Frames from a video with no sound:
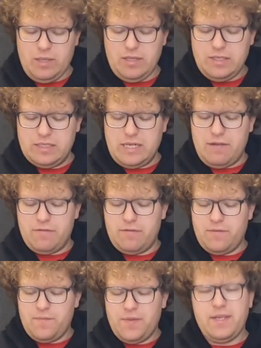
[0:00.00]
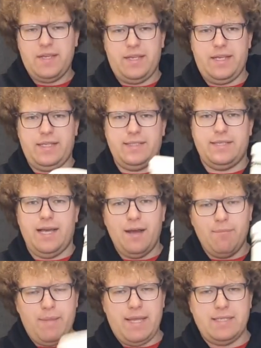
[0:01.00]
But this stuff is
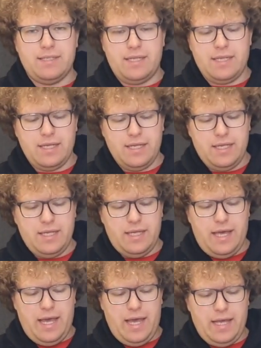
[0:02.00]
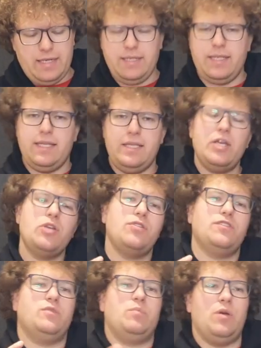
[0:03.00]
amazing, and you can
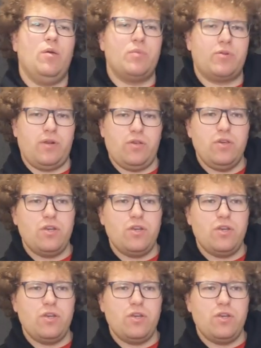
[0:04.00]
use this beyond brewing.